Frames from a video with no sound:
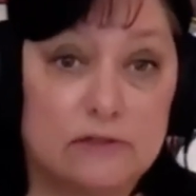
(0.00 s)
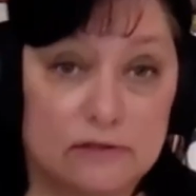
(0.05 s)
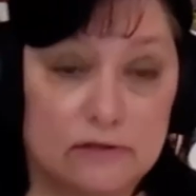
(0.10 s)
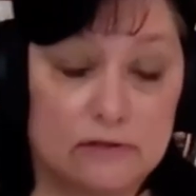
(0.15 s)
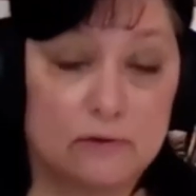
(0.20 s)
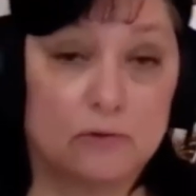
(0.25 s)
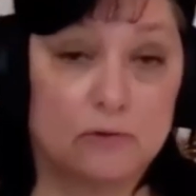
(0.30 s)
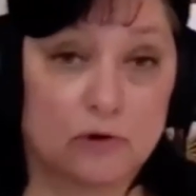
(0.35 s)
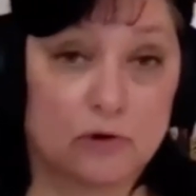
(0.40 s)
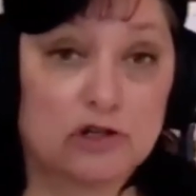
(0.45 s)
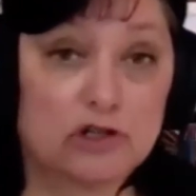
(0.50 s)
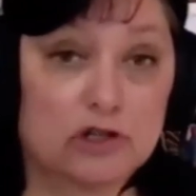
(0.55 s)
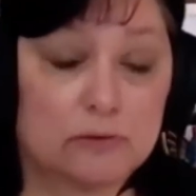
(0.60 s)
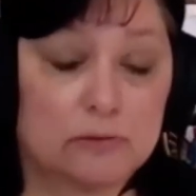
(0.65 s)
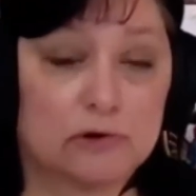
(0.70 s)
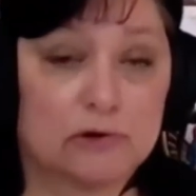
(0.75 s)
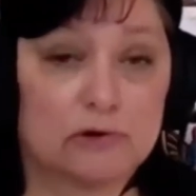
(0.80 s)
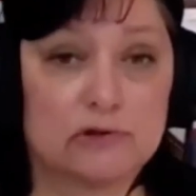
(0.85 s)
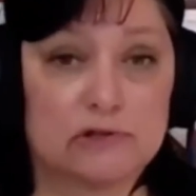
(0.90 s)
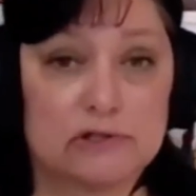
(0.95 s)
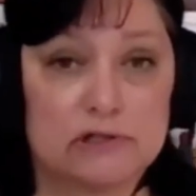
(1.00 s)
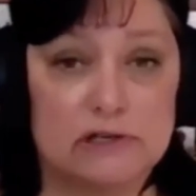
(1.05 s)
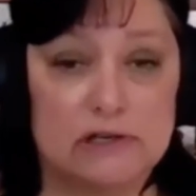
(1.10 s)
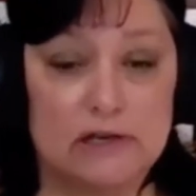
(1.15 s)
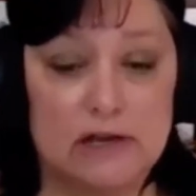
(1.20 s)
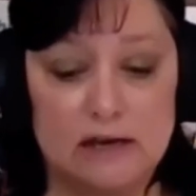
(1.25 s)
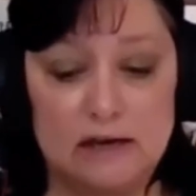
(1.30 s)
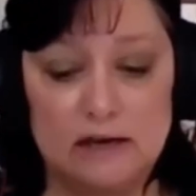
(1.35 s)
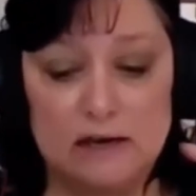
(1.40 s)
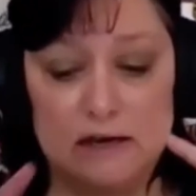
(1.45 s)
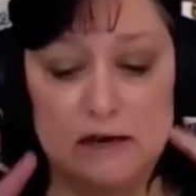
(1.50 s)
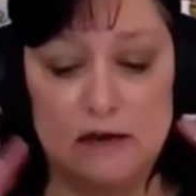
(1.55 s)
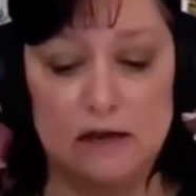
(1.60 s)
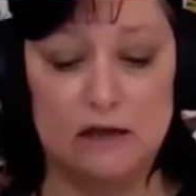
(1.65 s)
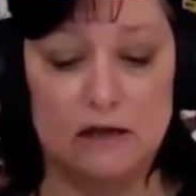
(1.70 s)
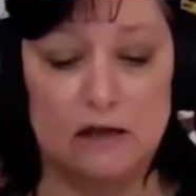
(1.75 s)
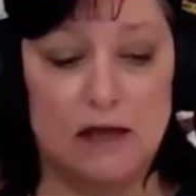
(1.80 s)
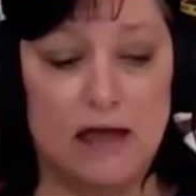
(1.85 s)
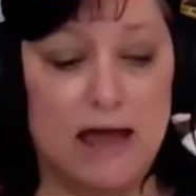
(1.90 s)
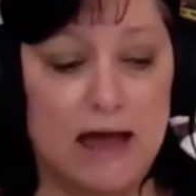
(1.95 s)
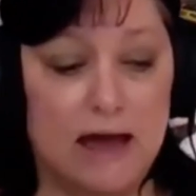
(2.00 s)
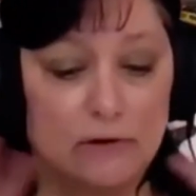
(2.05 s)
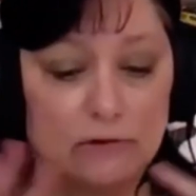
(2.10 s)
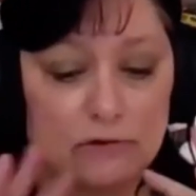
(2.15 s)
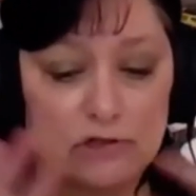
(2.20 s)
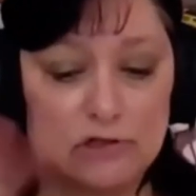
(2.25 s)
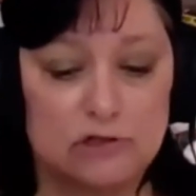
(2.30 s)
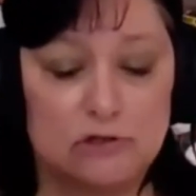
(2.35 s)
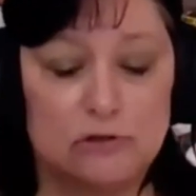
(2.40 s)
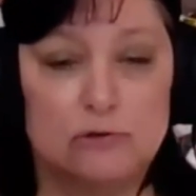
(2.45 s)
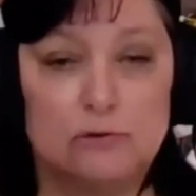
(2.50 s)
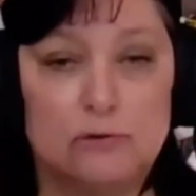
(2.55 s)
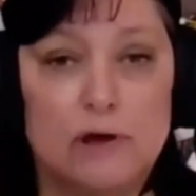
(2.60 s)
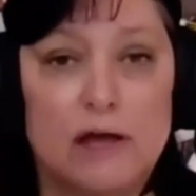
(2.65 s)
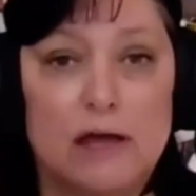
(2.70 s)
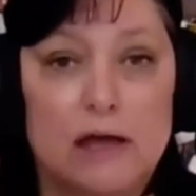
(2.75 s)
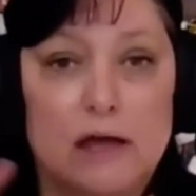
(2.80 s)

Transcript: worshipers, and how to,